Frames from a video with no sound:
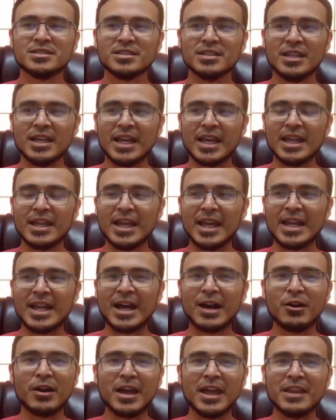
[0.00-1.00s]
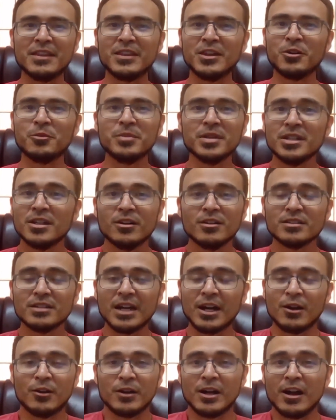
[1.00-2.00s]
And, and I'll and there'll be no
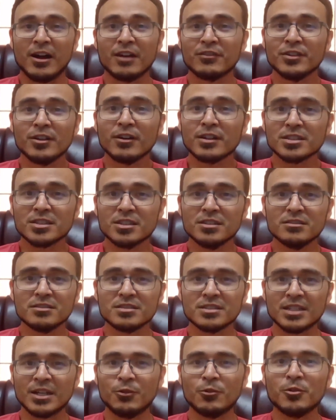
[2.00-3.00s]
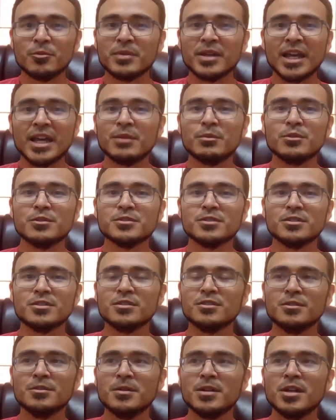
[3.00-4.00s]
I'll, I'll have no excuses. I won't be able
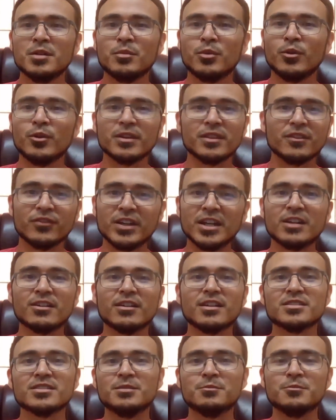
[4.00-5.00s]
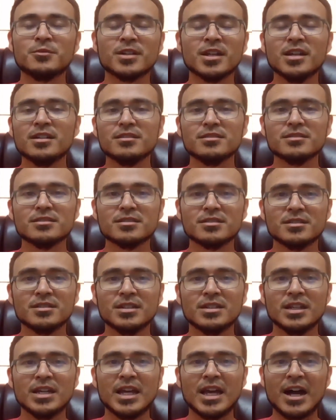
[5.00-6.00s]
to point the finger at someone else.
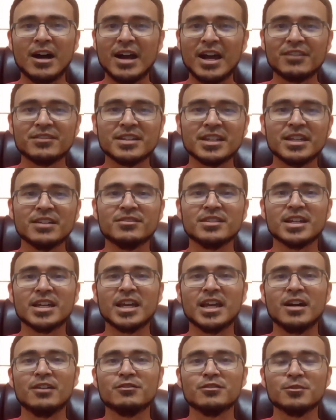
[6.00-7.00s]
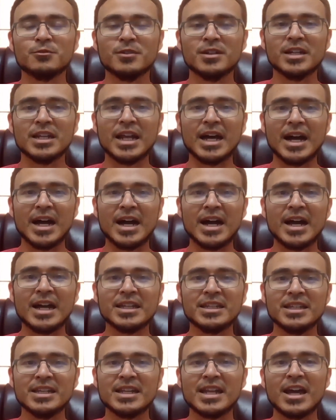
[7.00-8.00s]
I'll have to give an account for what I
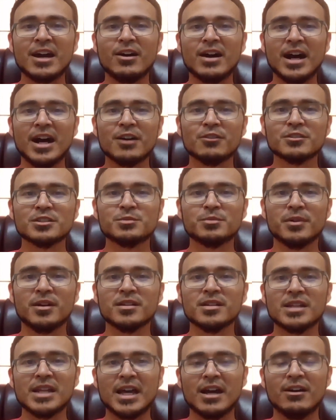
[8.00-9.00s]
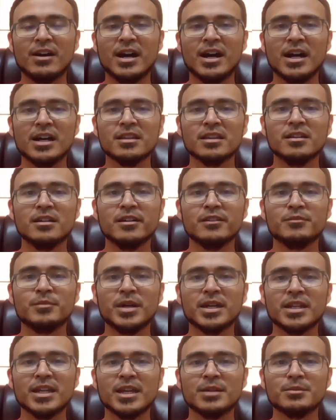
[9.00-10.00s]
did, how I responded, how I love my
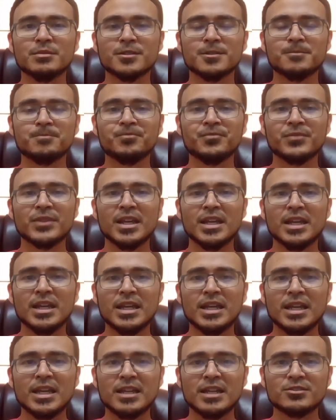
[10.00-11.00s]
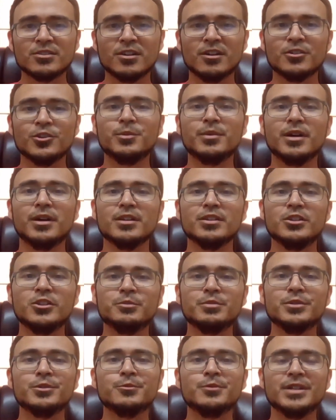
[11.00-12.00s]
neighbor. And so I don't know about you,
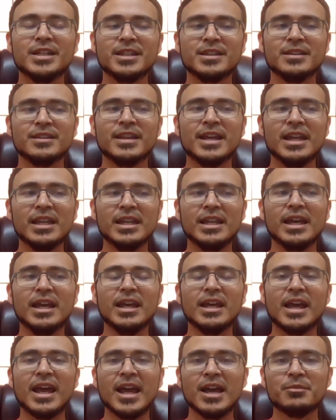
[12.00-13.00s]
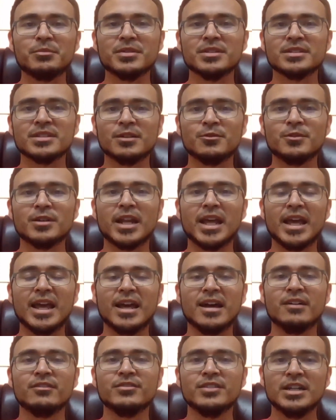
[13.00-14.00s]
but when that day happens, I want to
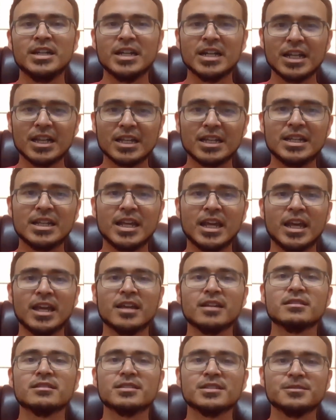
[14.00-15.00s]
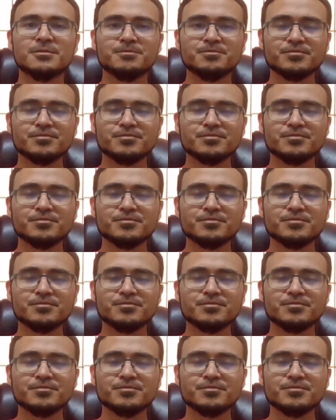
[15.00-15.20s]
have clean hands